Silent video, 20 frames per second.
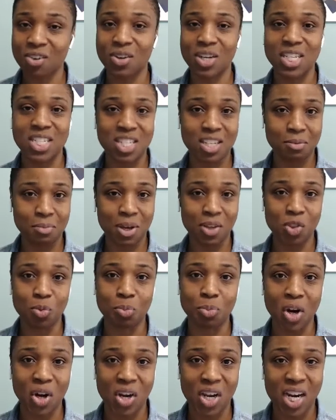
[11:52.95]
crazy about the
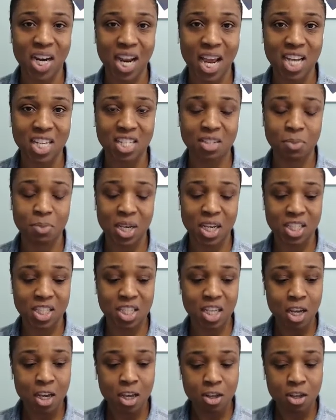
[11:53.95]
marketing aspect,